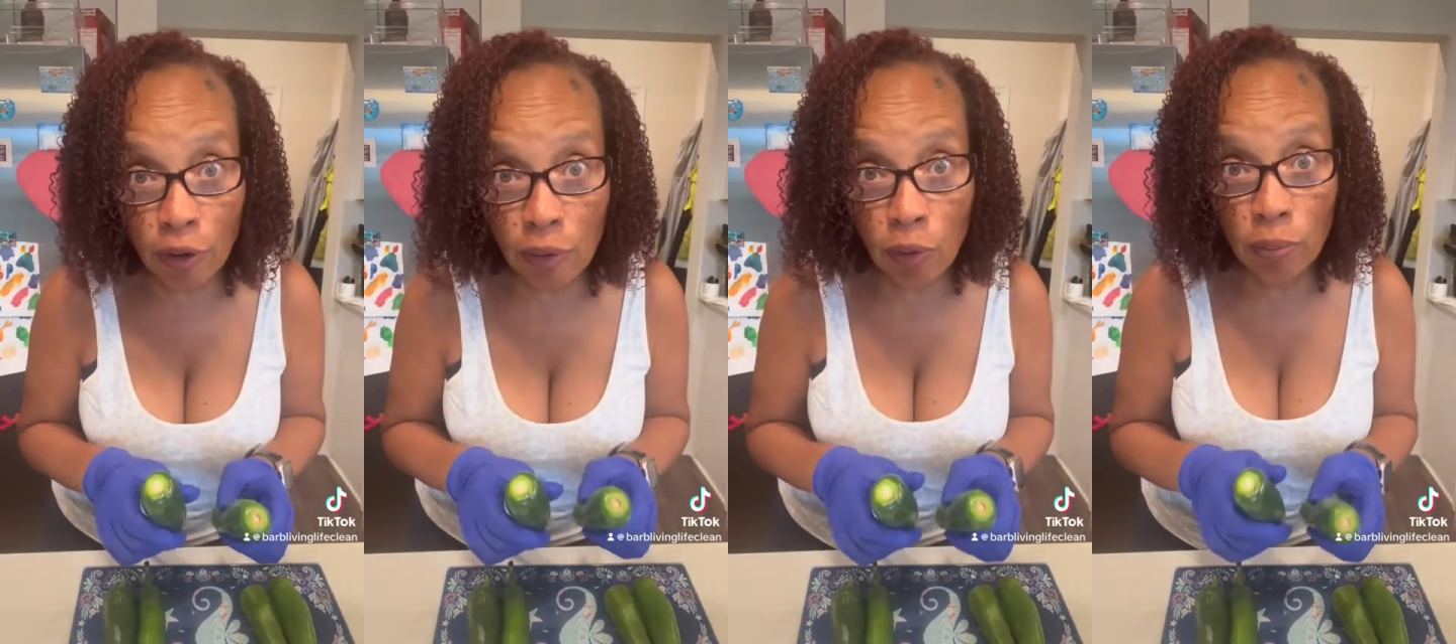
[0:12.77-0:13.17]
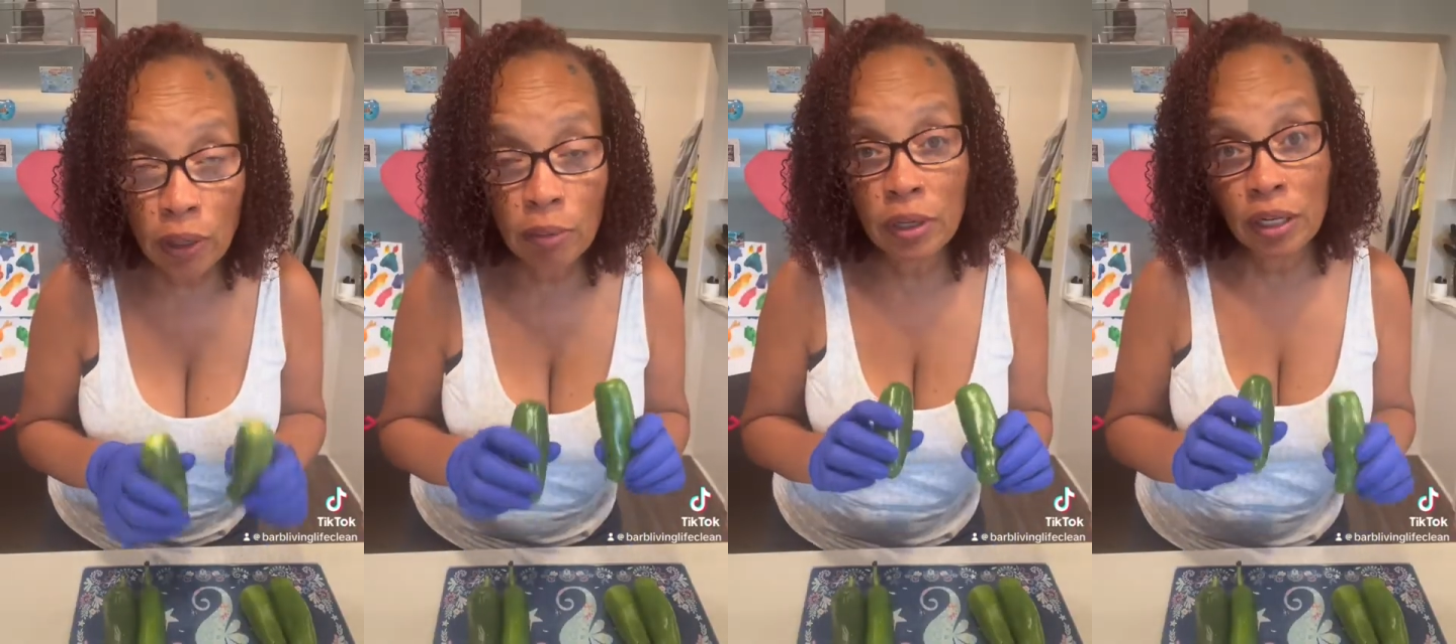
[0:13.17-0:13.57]
I won't be
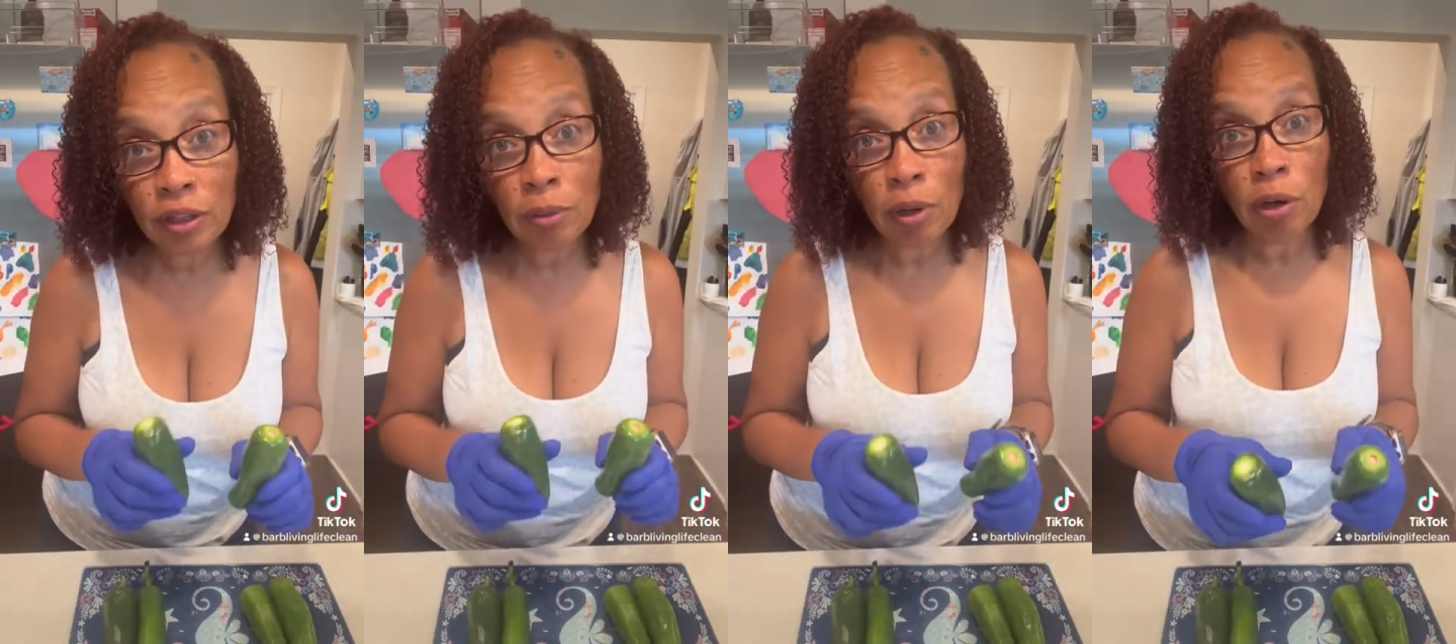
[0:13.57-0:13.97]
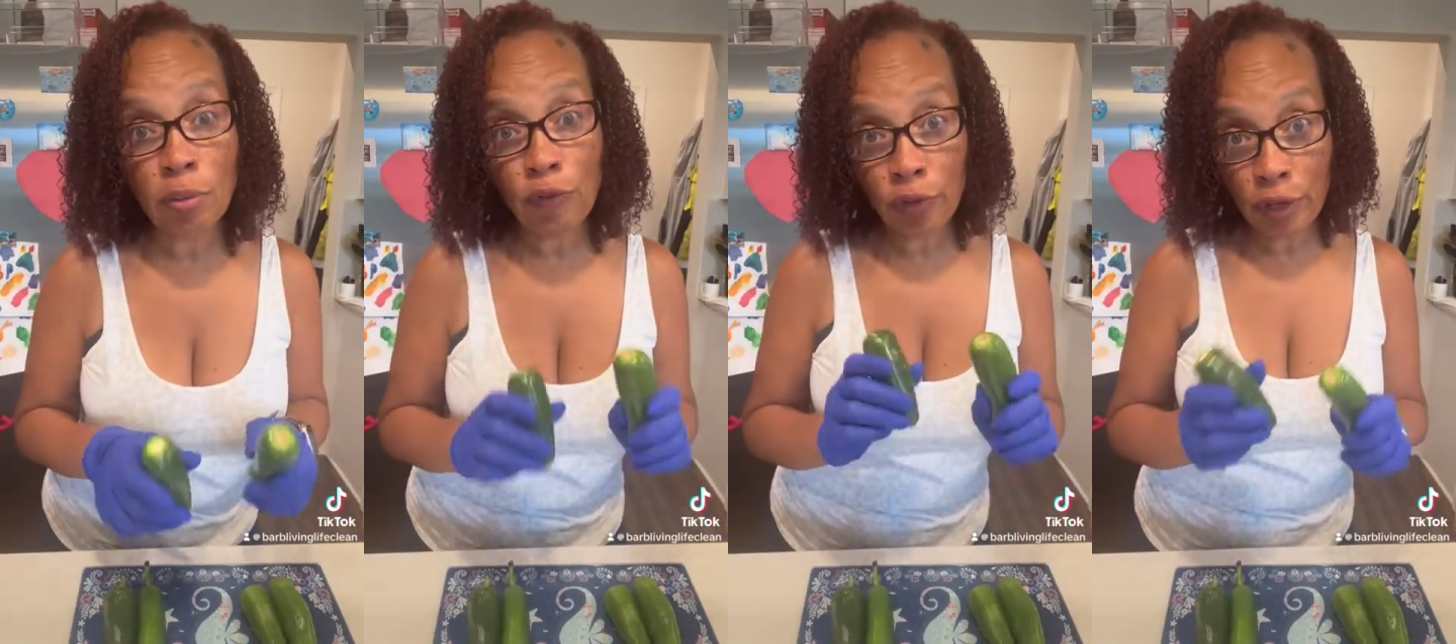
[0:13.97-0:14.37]
able to eat them all
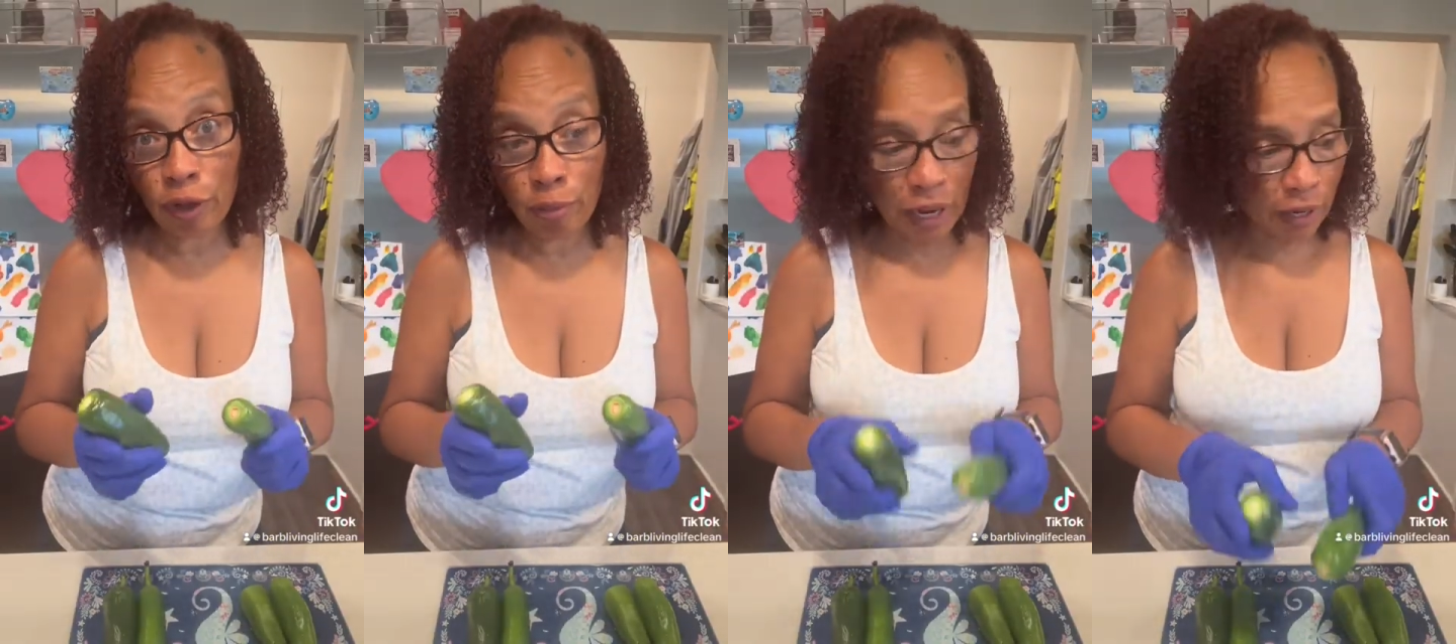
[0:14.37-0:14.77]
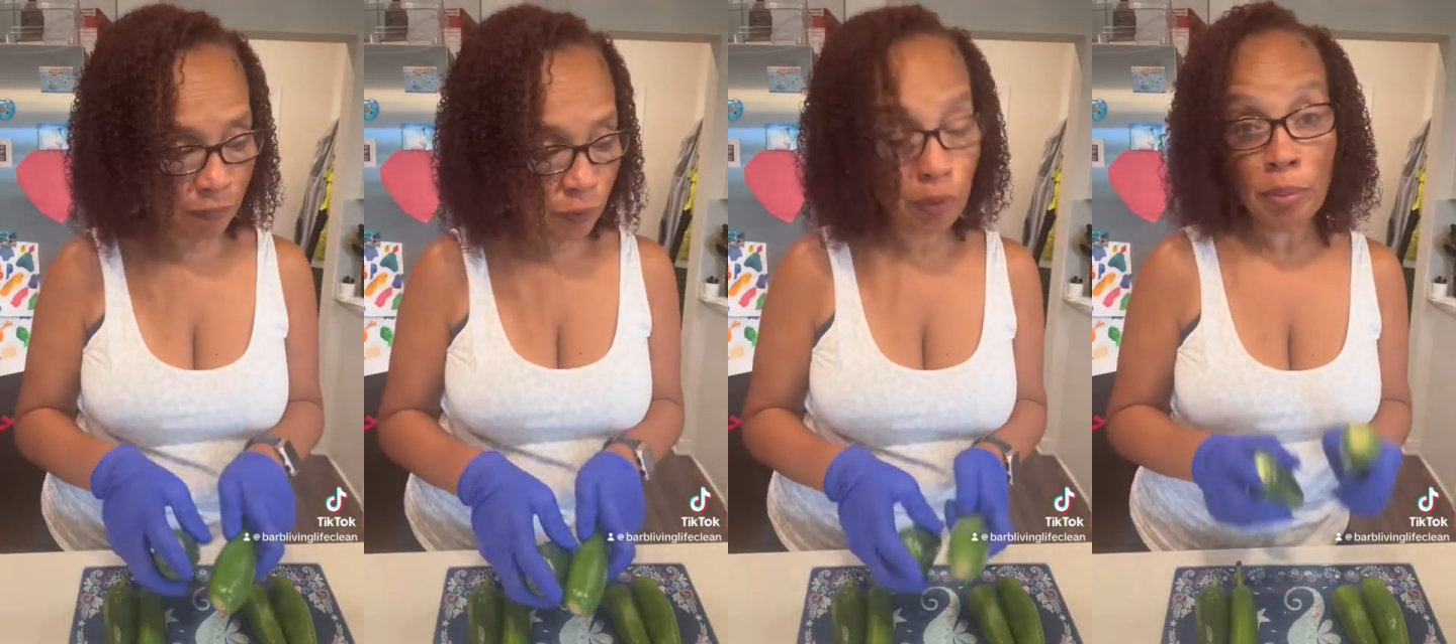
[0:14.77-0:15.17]
before they go bad,
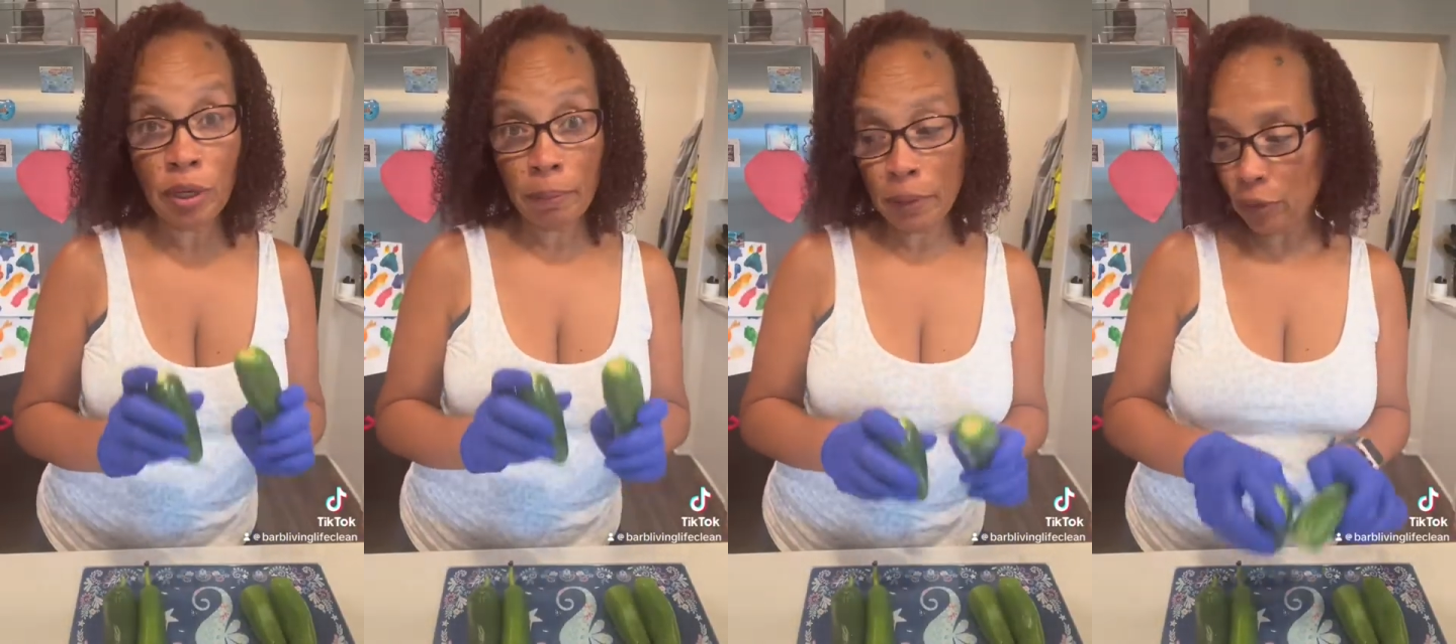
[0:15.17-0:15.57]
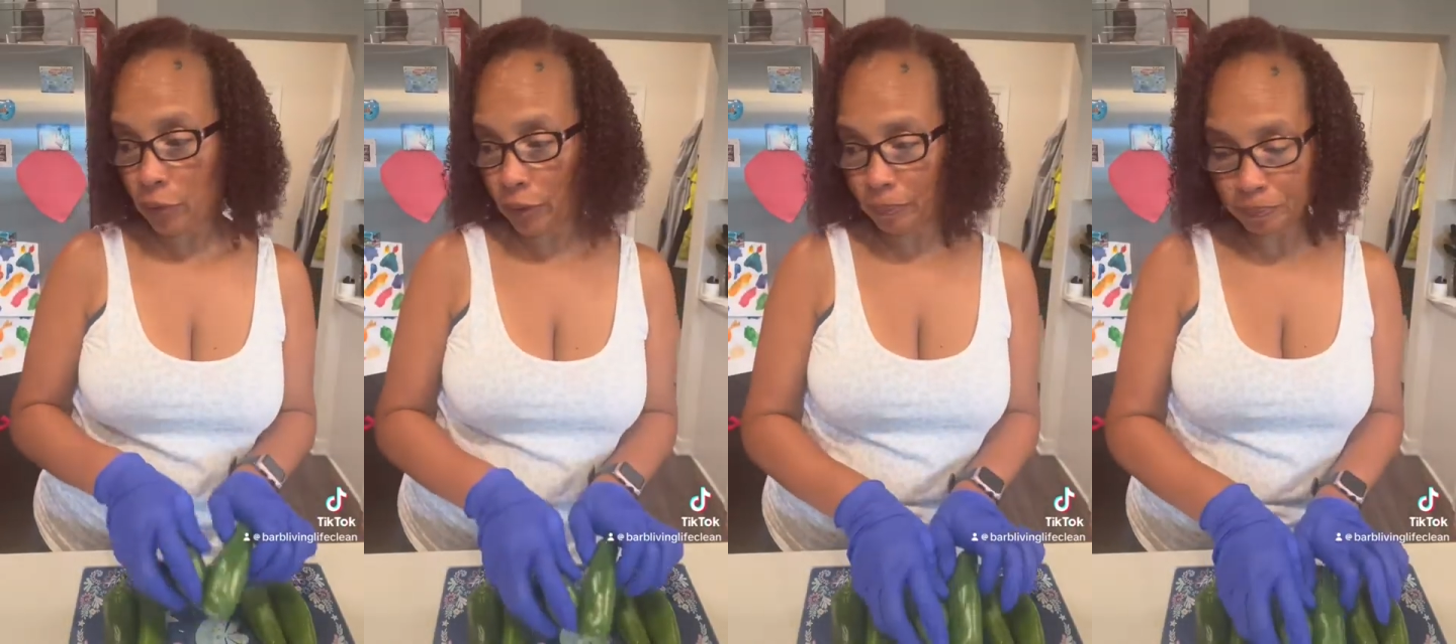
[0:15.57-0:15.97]
so I'm gonna pickle
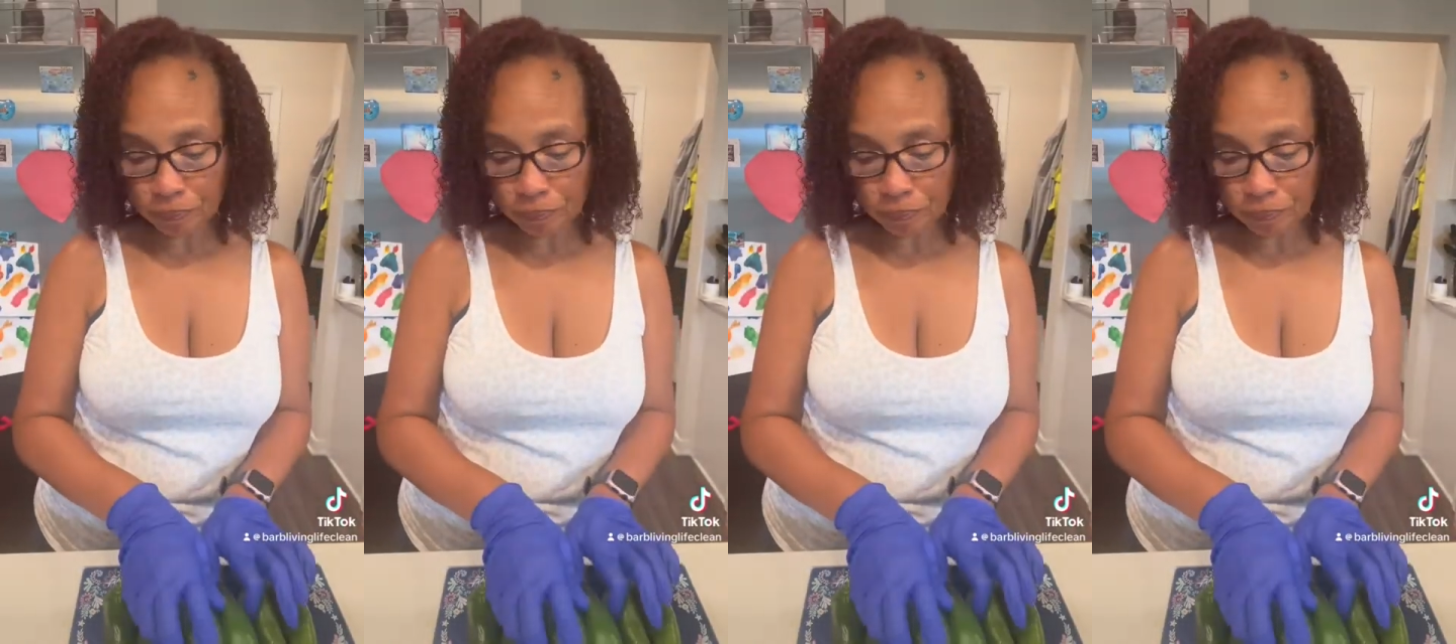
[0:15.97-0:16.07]
them.